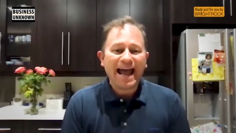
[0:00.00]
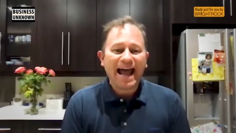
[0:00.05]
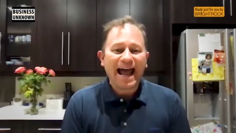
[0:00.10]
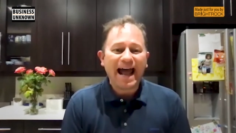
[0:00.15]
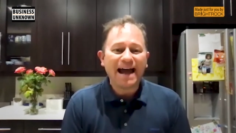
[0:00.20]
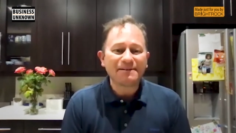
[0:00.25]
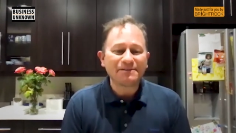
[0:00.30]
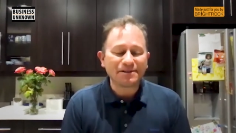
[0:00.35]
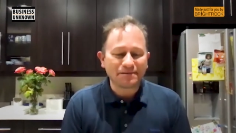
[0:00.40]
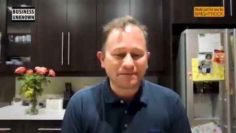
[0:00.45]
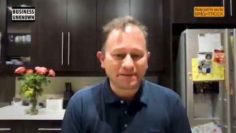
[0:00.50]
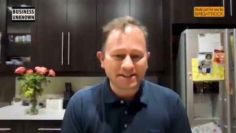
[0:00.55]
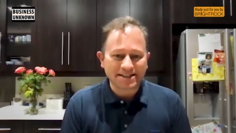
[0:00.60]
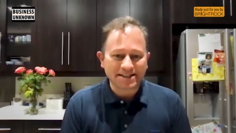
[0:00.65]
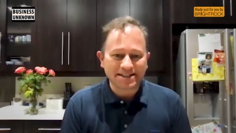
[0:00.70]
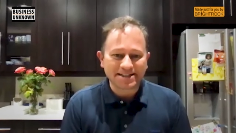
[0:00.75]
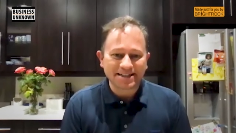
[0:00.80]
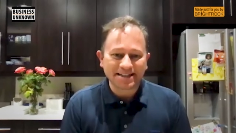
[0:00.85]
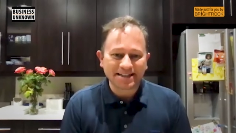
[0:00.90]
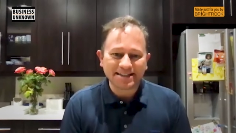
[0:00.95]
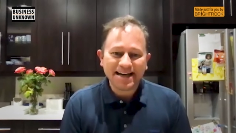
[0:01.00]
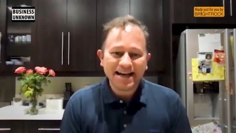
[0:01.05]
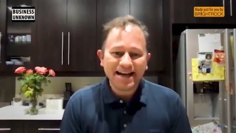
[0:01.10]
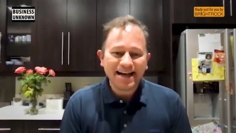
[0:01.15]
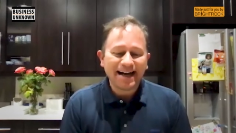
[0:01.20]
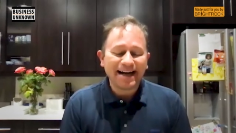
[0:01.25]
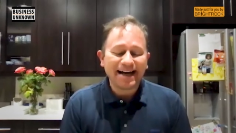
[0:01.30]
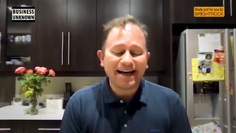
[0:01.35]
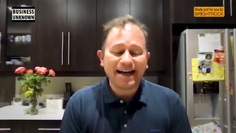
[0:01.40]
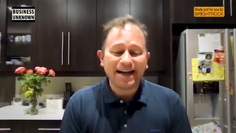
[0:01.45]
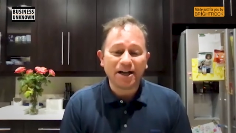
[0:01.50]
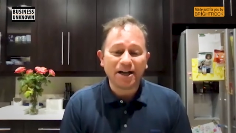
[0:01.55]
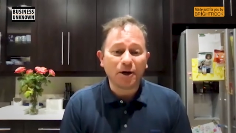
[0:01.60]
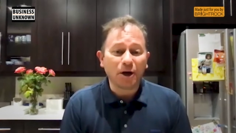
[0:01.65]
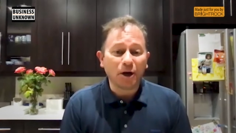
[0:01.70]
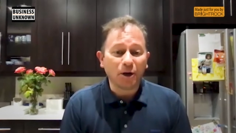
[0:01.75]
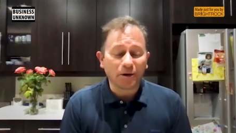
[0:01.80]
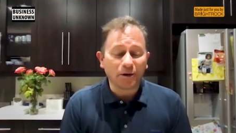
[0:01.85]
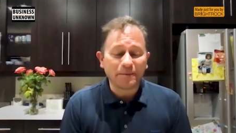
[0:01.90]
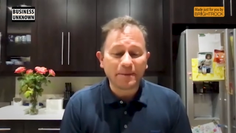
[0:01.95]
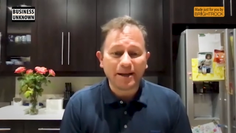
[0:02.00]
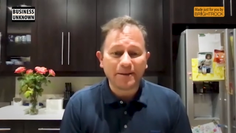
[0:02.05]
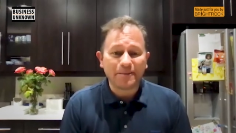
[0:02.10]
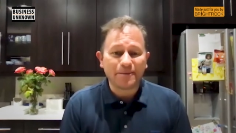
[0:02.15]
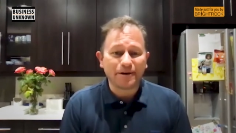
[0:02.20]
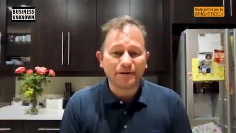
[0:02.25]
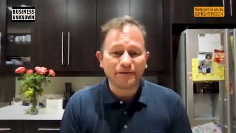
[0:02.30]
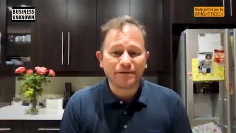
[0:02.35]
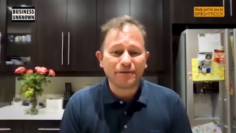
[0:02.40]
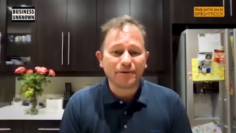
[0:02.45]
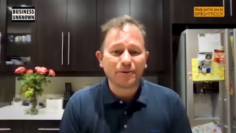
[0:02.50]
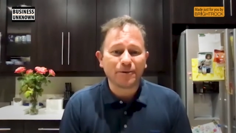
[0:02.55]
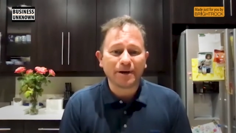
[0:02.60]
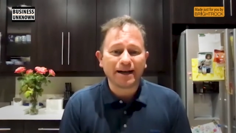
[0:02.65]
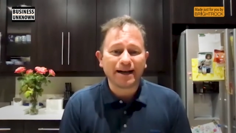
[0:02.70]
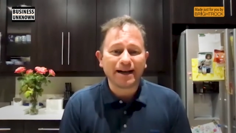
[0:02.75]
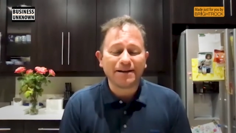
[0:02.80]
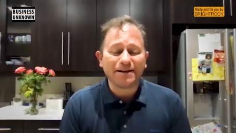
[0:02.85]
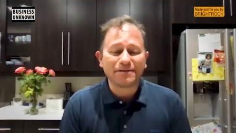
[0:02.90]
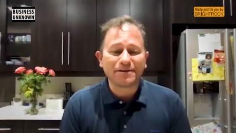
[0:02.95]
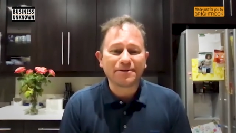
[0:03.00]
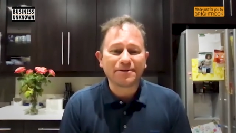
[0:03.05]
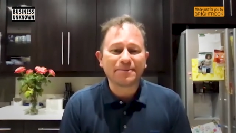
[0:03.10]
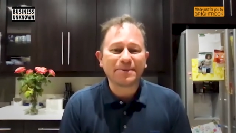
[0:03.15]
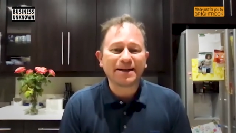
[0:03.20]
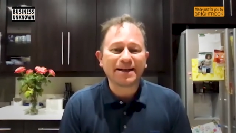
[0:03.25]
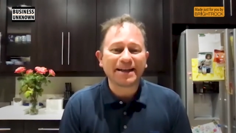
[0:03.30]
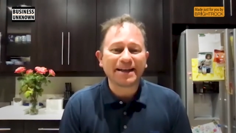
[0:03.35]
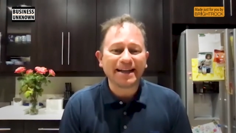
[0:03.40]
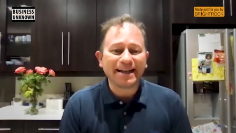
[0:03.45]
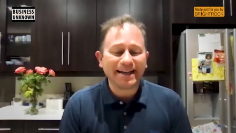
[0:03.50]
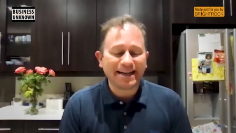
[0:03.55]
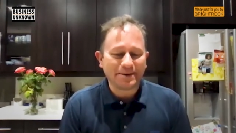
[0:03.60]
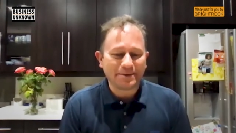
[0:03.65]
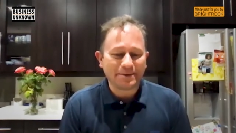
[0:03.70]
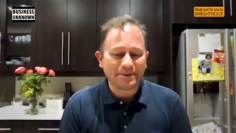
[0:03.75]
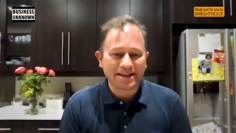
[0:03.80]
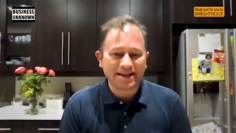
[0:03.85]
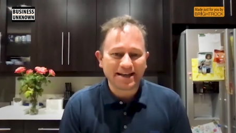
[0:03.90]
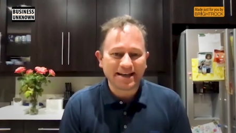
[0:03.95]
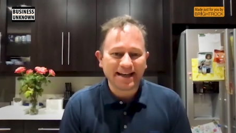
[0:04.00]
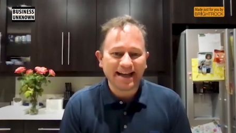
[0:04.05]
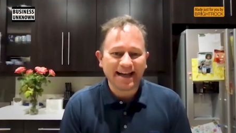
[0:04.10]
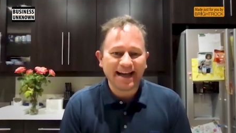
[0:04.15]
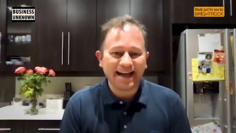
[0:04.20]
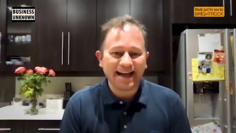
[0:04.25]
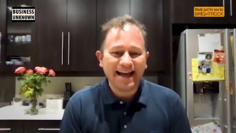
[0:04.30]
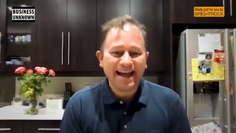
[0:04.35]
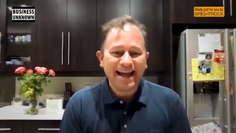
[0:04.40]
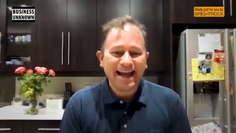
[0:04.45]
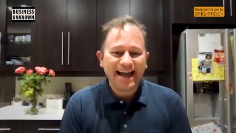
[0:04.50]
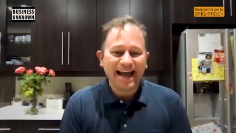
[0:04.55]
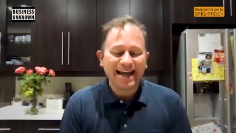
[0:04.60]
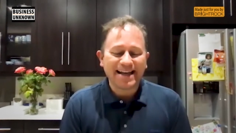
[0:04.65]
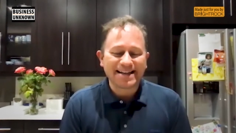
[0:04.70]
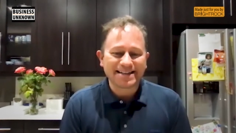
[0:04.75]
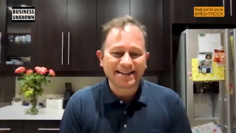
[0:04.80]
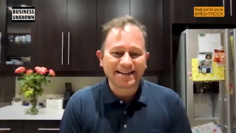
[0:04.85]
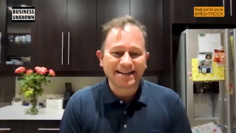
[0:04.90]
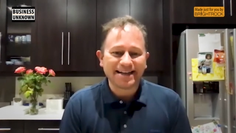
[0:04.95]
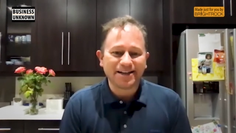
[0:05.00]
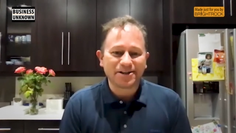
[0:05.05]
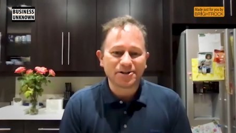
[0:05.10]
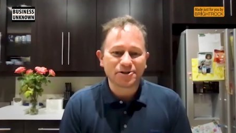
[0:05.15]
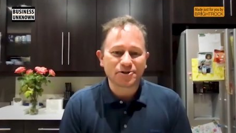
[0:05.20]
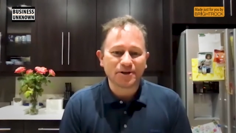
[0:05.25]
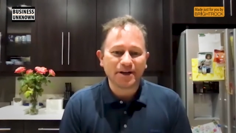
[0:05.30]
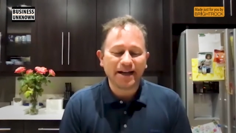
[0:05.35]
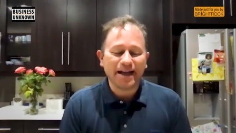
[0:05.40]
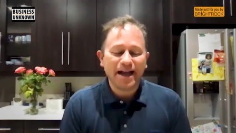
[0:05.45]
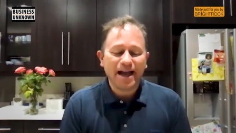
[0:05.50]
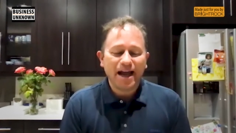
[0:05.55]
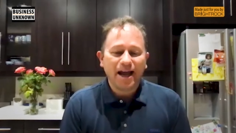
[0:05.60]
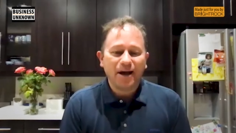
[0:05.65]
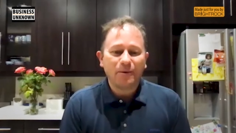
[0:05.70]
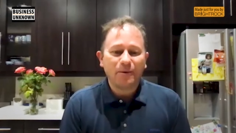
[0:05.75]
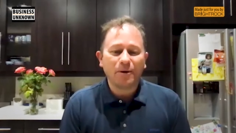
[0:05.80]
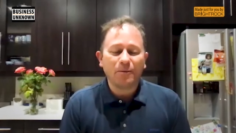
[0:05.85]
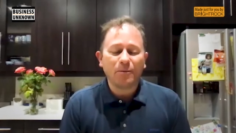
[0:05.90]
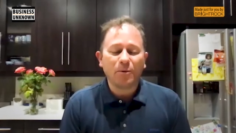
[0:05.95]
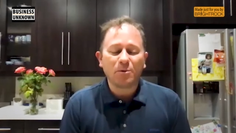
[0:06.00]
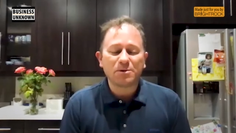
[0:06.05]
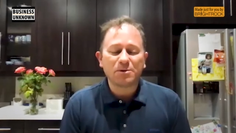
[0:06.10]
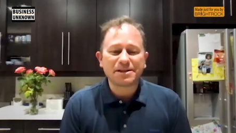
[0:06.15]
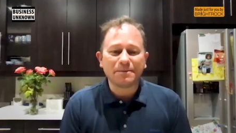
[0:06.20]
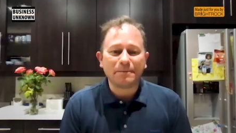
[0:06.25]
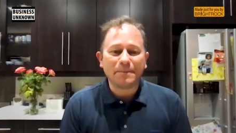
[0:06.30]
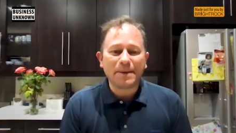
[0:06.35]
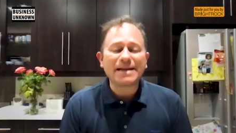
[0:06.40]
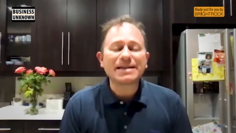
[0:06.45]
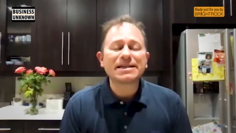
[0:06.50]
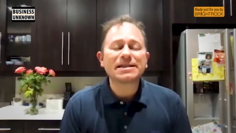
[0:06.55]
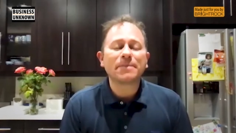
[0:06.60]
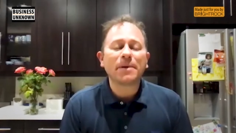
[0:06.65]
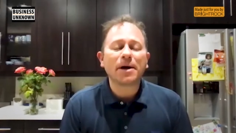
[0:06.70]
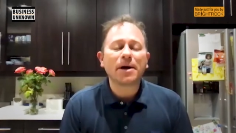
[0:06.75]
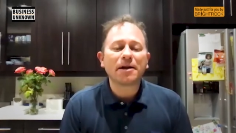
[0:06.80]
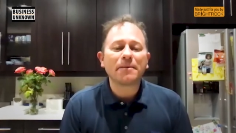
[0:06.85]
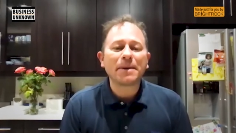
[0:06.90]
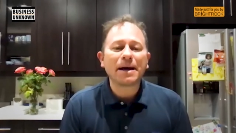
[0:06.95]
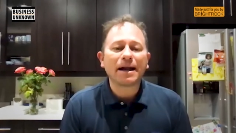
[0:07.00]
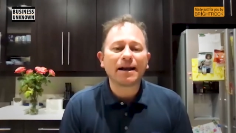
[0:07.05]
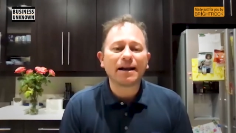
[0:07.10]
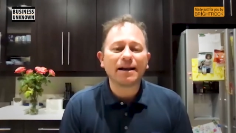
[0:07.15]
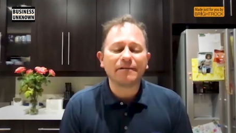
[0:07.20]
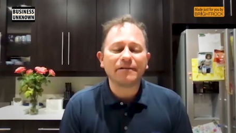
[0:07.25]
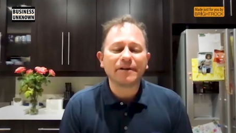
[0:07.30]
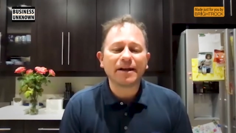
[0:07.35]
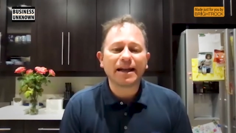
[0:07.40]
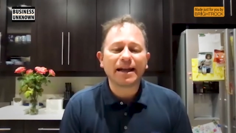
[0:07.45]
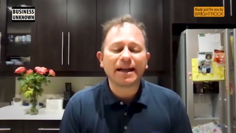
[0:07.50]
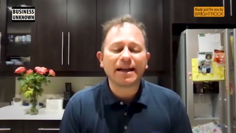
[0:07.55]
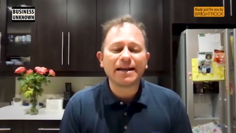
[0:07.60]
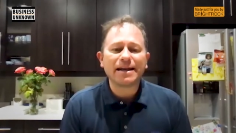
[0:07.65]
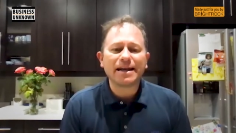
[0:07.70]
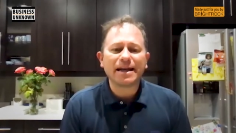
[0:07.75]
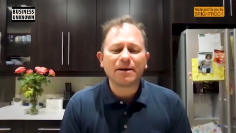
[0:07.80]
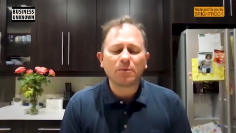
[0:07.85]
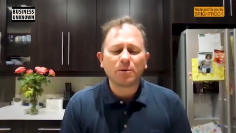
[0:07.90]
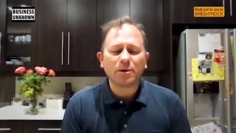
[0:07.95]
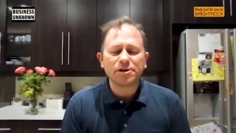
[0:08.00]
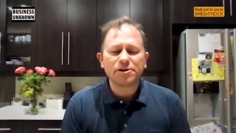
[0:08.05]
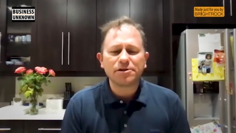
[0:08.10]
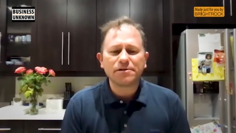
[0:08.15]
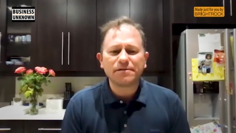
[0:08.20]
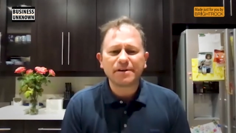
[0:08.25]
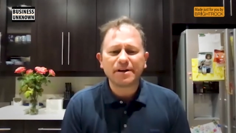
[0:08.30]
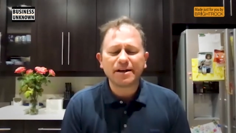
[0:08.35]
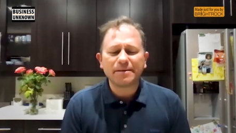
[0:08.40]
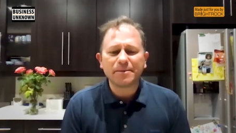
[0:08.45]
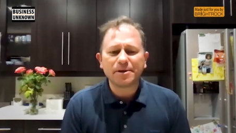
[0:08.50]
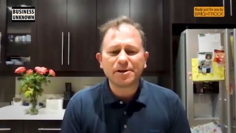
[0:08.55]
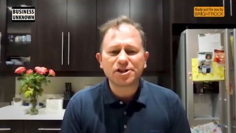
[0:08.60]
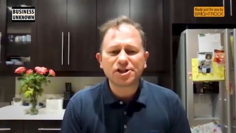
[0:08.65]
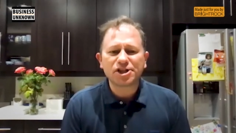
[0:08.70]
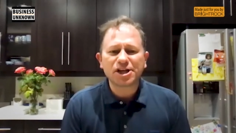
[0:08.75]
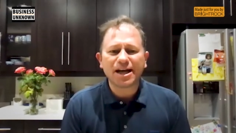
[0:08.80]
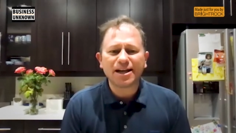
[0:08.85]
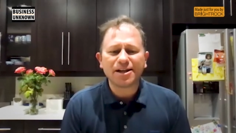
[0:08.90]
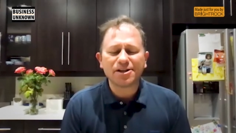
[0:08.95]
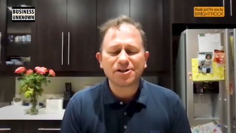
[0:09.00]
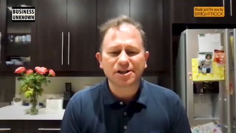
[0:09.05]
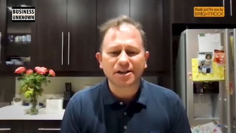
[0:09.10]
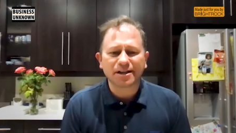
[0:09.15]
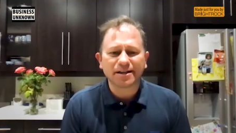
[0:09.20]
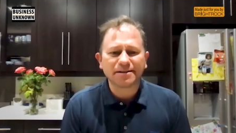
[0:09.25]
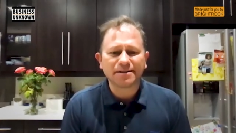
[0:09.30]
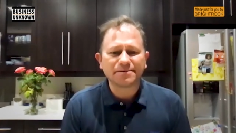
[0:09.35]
haven't visited uh, i know a lot of people who fall in love completely with india as a country what, what was the best part about living in india and what did you find most challenging